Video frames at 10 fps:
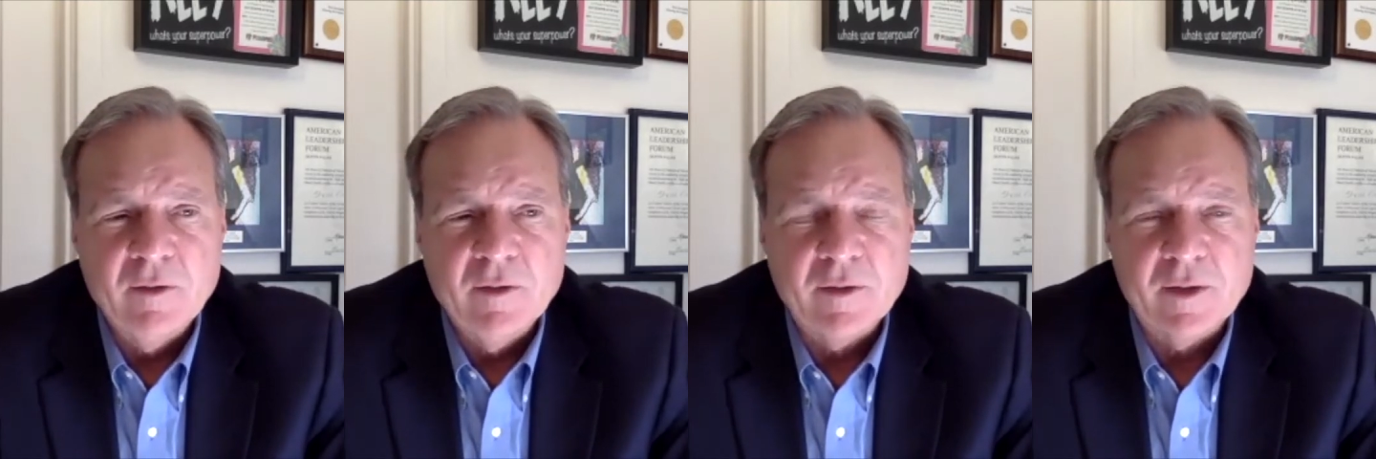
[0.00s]

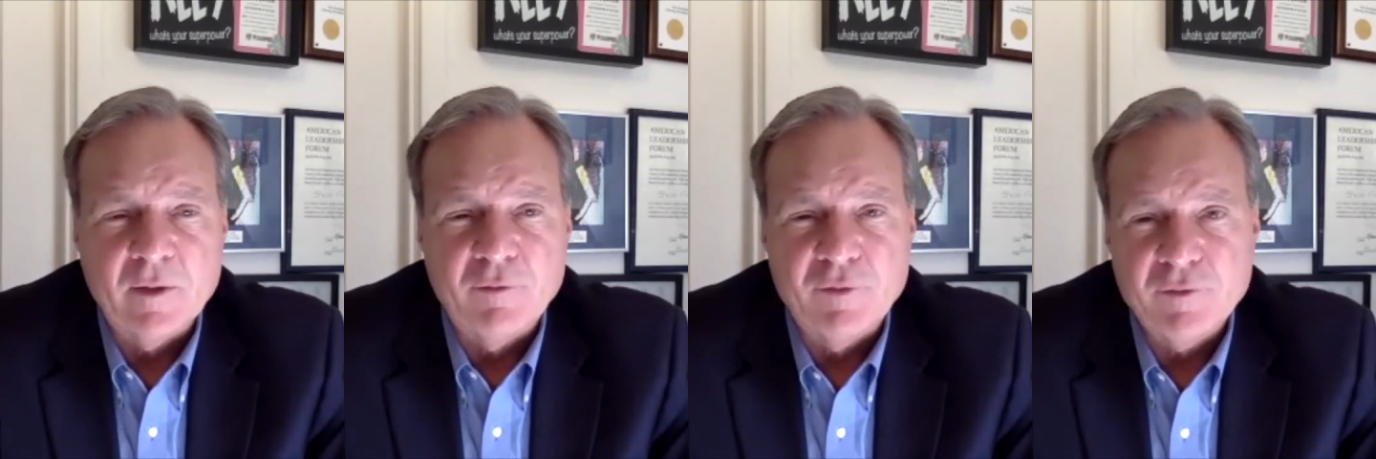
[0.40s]
they're gonna go
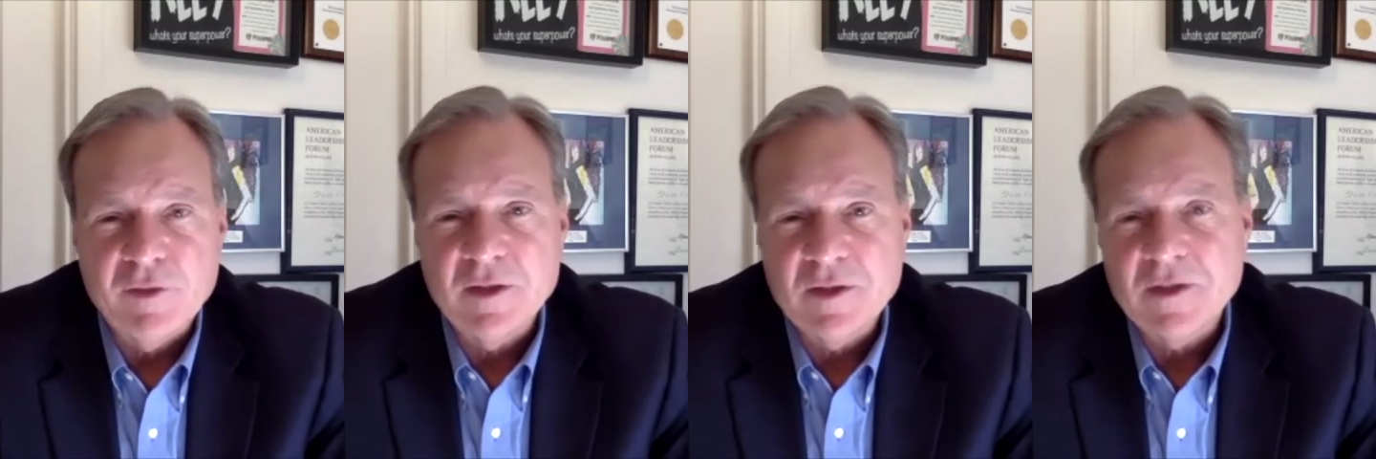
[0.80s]
from
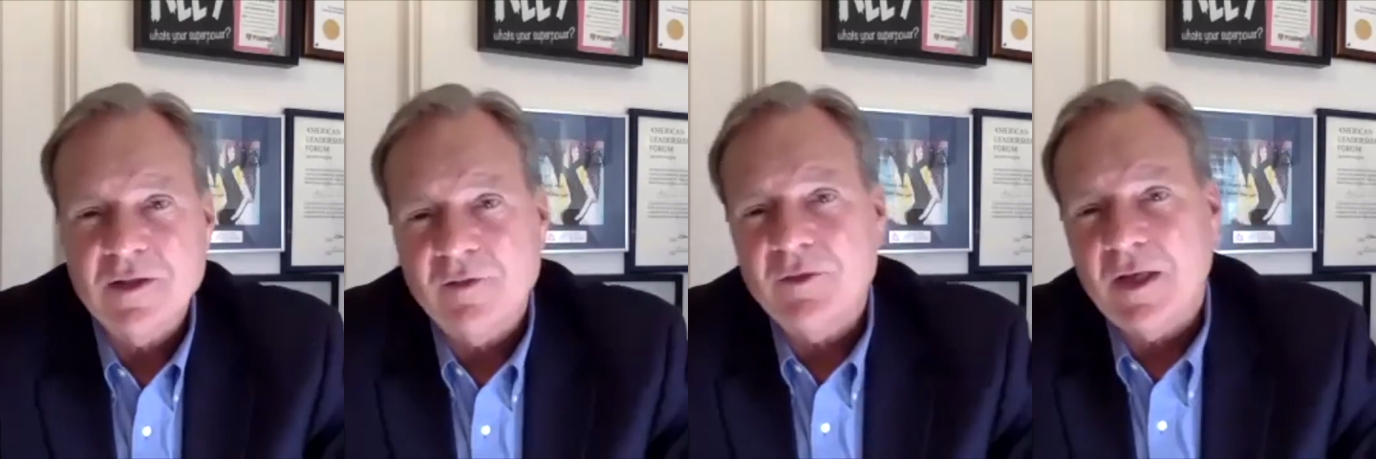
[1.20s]
15, 16,
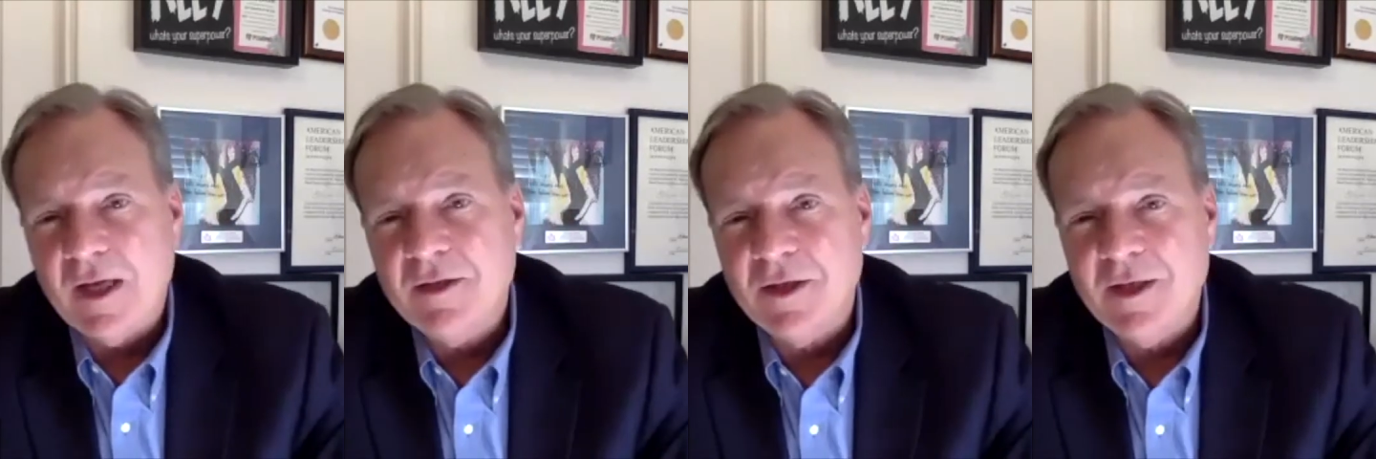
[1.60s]
17,
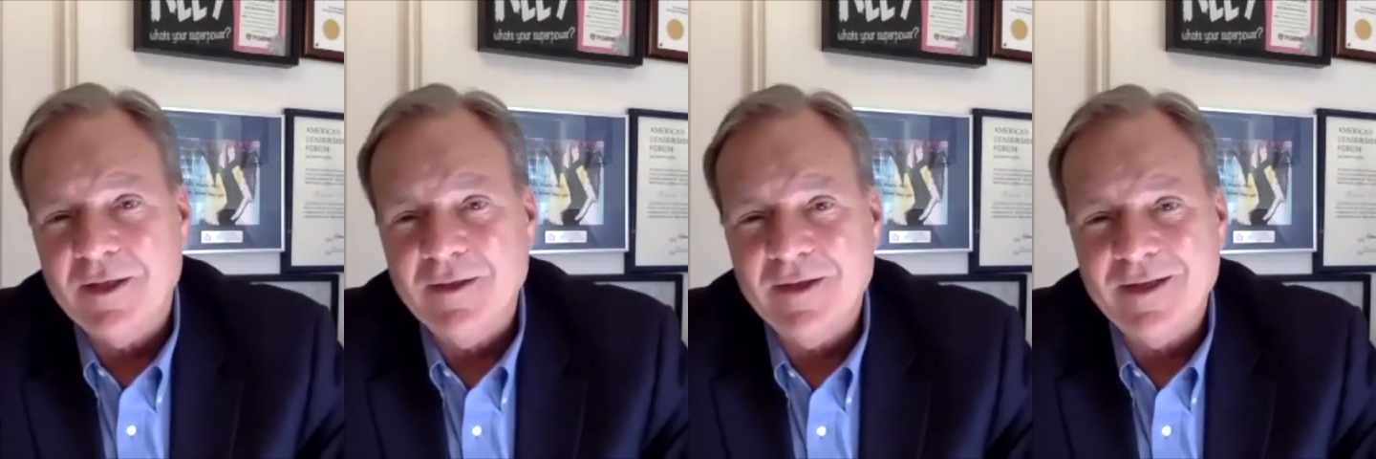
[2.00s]

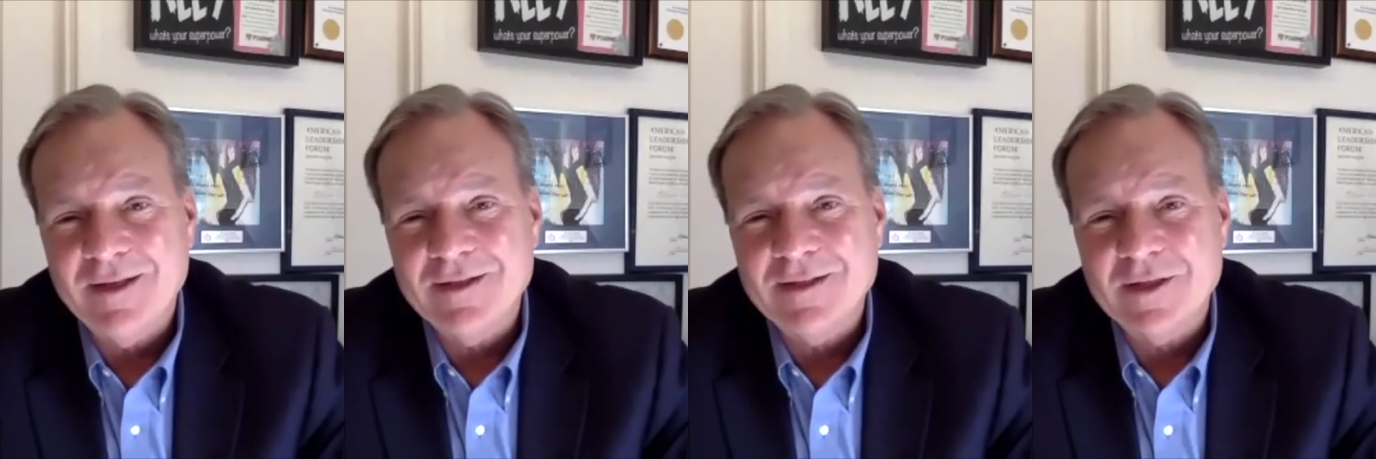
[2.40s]
18 and
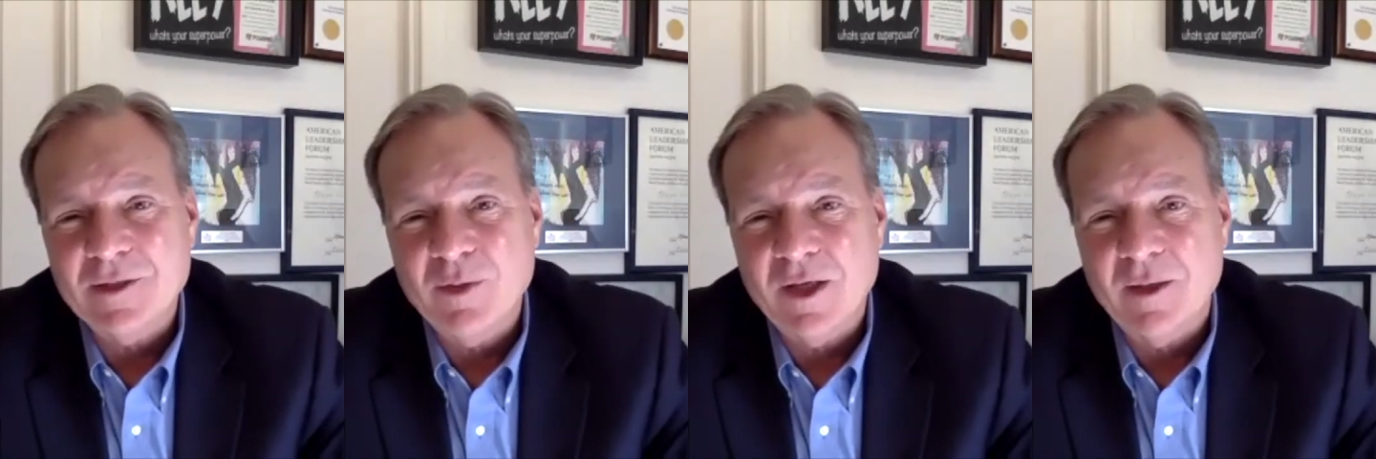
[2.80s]

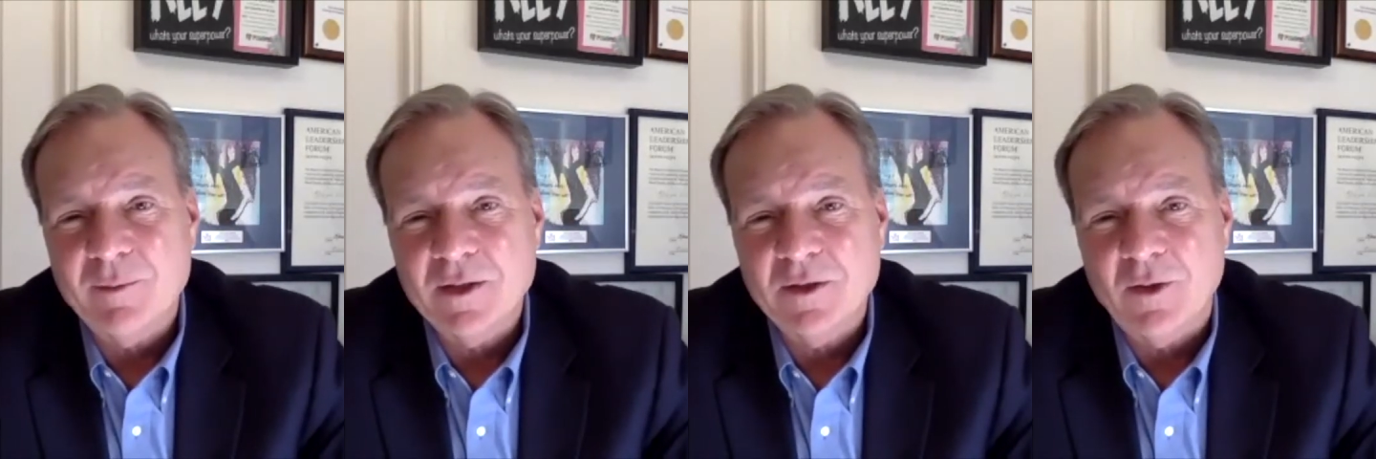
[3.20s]
essentially become
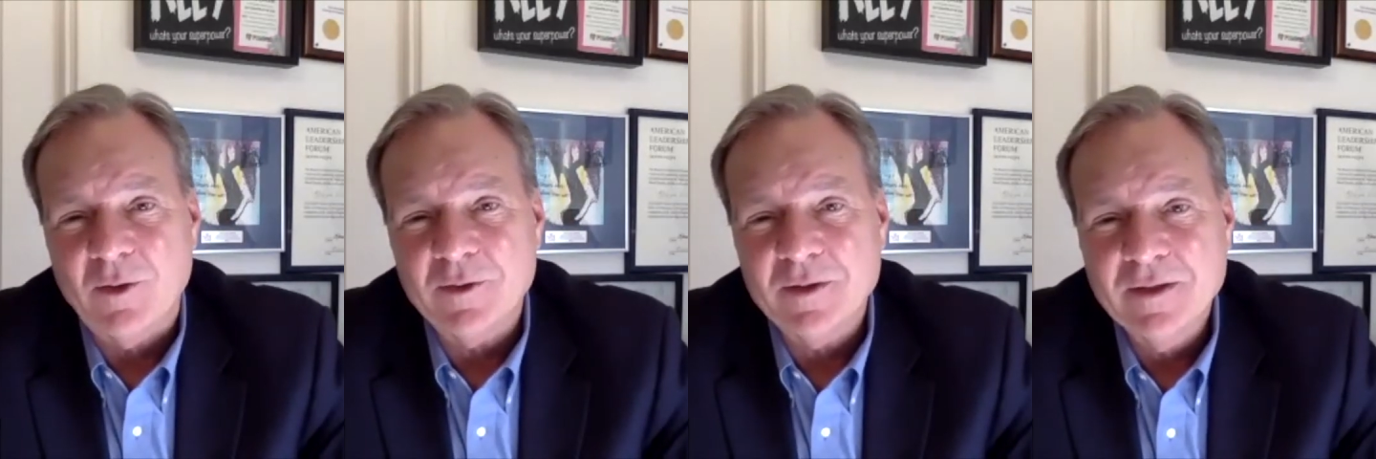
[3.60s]
an adult